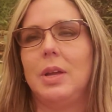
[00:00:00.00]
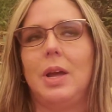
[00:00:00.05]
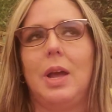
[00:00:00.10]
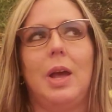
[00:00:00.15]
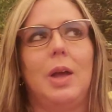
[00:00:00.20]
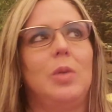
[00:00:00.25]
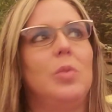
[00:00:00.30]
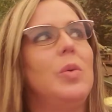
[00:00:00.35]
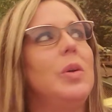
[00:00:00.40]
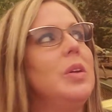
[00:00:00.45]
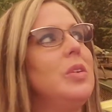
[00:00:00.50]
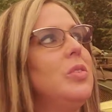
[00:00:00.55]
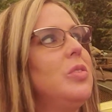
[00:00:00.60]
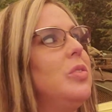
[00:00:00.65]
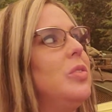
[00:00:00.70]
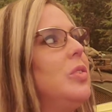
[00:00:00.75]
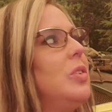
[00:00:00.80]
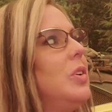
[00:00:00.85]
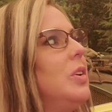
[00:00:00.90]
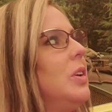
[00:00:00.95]
I wish
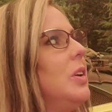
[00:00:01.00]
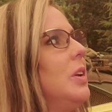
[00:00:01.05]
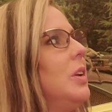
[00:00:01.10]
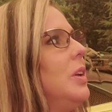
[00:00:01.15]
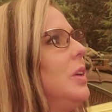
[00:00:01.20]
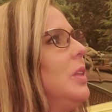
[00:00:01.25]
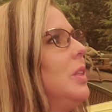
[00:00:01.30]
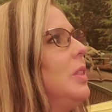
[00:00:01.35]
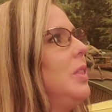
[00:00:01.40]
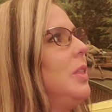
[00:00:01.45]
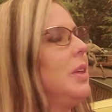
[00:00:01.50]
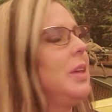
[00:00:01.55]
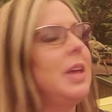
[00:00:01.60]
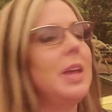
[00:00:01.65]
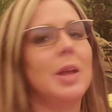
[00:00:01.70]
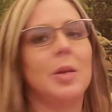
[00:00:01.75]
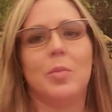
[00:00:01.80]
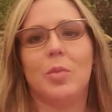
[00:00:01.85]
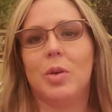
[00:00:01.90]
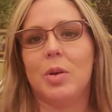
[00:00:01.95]
the
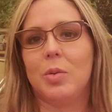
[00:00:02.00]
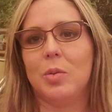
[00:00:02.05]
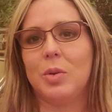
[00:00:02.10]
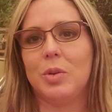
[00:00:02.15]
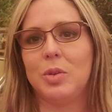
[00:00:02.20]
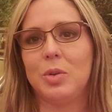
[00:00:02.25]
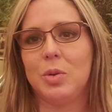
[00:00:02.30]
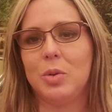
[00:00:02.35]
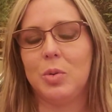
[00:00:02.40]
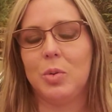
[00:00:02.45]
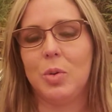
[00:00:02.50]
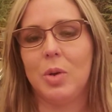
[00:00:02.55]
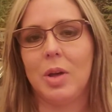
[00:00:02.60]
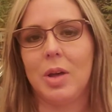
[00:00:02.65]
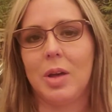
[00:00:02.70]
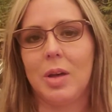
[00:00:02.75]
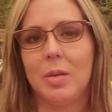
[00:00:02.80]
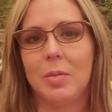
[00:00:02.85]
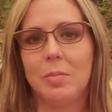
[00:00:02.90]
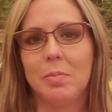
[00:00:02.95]
camera would do
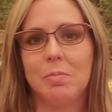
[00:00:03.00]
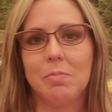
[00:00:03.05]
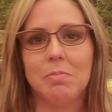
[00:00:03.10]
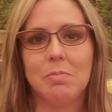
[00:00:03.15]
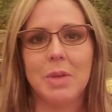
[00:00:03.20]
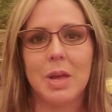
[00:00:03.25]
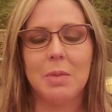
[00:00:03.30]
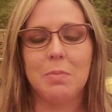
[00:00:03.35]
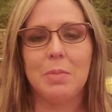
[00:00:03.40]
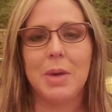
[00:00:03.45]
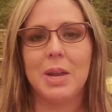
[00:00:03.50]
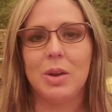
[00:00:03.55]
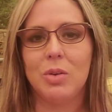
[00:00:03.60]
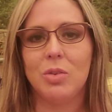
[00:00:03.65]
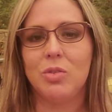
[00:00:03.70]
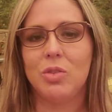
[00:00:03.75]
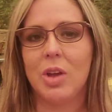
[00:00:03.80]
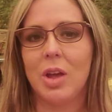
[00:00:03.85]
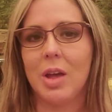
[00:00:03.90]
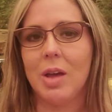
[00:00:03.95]
um, a better
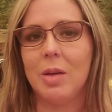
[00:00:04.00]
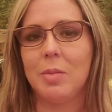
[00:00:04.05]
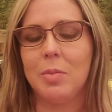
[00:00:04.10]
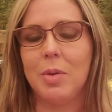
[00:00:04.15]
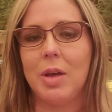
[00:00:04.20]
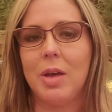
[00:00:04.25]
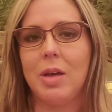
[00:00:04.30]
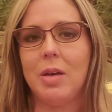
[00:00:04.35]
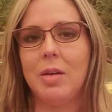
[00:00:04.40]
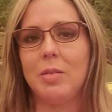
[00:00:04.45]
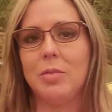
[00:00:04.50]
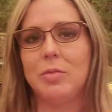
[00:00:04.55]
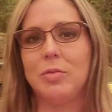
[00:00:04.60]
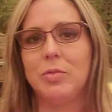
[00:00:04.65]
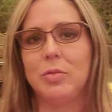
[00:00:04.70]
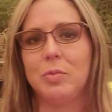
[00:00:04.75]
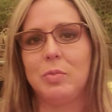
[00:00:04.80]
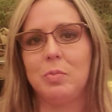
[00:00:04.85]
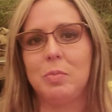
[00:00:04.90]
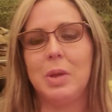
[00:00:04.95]
job of
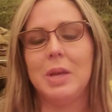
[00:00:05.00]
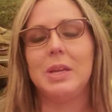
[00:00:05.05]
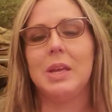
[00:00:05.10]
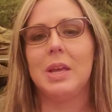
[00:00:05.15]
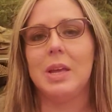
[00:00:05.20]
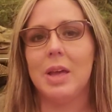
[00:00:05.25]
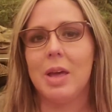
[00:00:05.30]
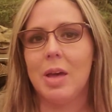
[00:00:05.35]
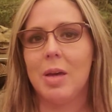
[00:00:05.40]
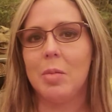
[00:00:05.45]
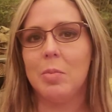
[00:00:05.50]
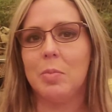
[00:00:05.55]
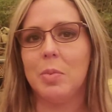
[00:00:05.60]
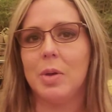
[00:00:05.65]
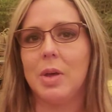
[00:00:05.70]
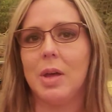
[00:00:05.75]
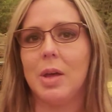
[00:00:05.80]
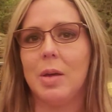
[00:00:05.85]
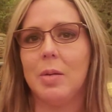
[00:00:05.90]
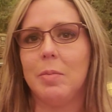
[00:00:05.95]
picking up
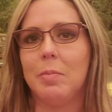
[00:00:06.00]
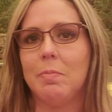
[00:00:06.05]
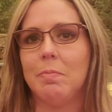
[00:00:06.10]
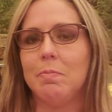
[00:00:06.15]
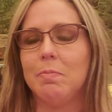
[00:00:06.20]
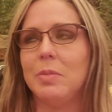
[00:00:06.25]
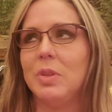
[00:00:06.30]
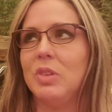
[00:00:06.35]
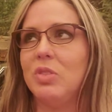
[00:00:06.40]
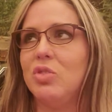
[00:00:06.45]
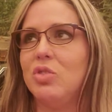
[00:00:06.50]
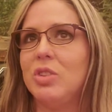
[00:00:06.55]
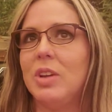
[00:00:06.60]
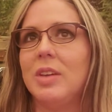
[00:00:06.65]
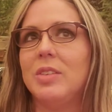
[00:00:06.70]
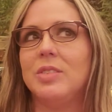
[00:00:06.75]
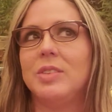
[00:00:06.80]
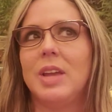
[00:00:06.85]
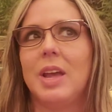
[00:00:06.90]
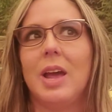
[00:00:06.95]
um,
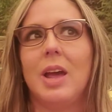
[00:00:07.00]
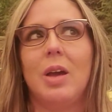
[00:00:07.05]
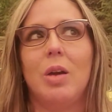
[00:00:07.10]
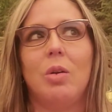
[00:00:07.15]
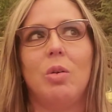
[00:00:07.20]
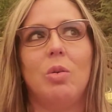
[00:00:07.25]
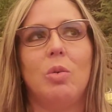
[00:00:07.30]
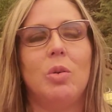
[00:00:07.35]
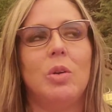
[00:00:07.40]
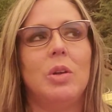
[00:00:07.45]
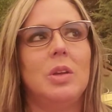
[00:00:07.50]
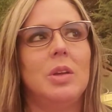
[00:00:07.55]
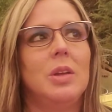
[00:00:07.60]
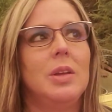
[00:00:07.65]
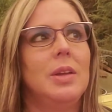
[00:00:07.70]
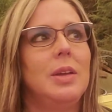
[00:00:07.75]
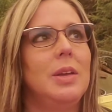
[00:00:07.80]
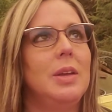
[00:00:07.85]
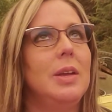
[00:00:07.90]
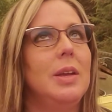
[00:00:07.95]
just how
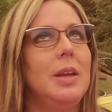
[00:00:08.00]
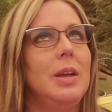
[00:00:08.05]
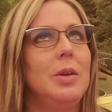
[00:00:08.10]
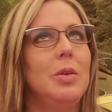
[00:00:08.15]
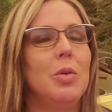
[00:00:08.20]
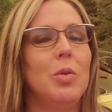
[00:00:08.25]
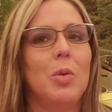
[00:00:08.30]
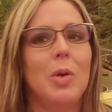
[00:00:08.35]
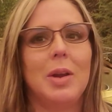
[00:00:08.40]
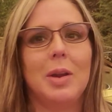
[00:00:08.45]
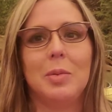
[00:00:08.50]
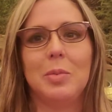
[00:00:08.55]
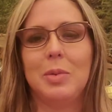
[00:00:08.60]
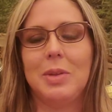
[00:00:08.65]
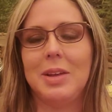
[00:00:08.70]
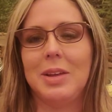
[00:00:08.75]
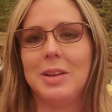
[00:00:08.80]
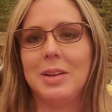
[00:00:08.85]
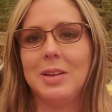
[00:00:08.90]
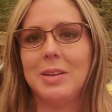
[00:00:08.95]

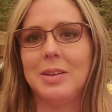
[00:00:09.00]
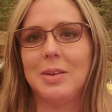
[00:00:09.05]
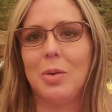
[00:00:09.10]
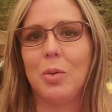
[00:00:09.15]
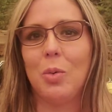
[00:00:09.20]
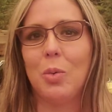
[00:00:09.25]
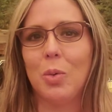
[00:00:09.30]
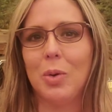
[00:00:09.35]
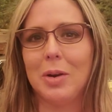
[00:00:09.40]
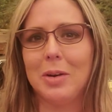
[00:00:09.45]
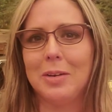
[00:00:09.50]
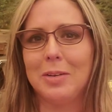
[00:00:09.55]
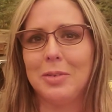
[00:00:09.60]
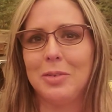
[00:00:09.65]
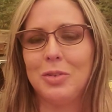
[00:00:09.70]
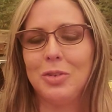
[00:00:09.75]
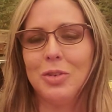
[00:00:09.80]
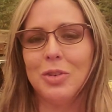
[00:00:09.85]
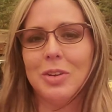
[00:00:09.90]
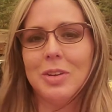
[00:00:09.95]
incredibly
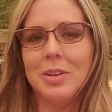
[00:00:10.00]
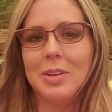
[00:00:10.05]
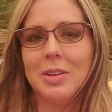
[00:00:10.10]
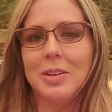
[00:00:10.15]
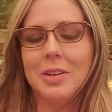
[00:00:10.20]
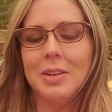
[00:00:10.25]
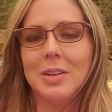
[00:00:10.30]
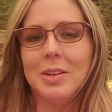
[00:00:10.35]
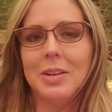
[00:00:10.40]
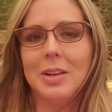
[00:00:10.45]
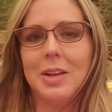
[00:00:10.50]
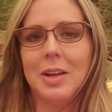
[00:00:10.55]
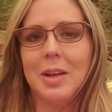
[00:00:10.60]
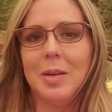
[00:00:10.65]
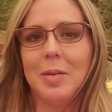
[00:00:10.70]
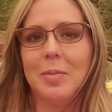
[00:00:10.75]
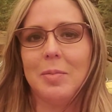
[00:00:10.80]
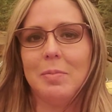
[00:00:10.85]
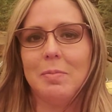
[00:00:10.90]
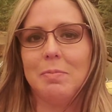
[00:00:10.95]
orange
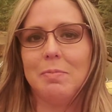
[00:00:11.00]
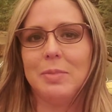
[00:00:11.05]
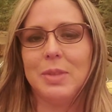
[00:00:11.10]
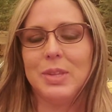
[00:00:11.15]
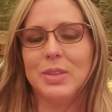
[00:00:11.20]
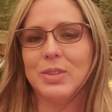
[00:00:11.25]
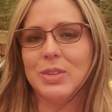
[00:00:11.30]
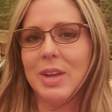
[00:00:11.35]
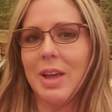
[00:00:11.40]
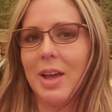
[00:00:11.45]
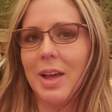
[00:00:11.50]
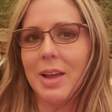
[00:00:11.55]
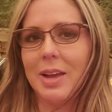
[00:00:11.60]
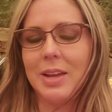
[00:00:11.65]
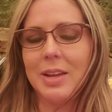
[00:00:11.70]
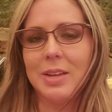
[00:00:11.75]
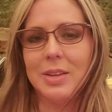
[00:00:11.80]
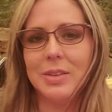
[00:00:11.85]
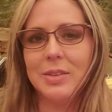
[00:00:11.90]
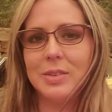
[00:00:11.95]
um, the sky
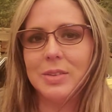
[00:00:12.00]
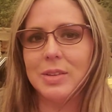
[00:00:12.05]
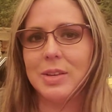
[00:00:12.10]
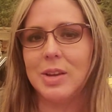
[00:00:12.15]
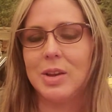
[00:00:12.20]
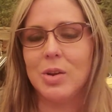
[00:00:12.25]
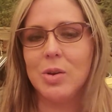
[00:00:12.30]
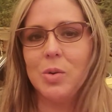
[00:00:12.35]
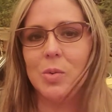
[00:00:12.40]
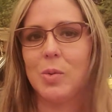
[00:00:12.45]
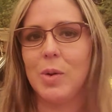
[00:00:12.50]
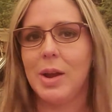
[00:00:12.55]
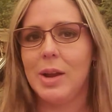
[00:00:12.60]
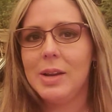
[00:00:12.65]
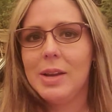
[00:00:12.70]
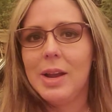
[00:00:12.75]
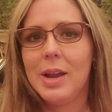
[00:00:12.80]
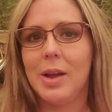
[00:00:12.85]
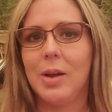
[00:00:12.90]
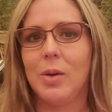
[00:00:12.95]
is here right
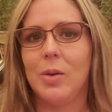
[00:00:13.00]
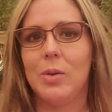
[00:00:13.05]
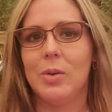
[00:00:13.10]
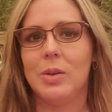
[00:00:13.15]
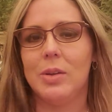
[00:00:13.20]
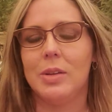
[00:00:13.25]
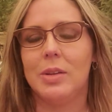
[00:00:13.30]
now.